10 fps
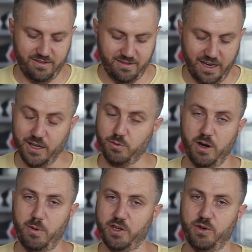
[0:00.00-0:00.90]
they just
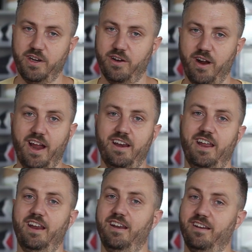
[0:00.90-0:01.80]
want to be treated right,
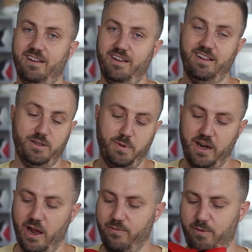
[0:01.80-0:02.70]
and it's
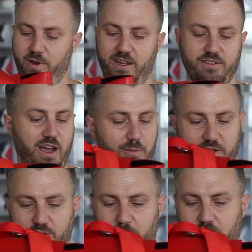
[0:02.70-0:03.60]
paid off for me. So I'm
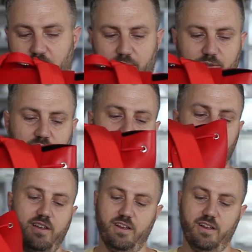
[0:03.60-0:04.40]
extremely grateful.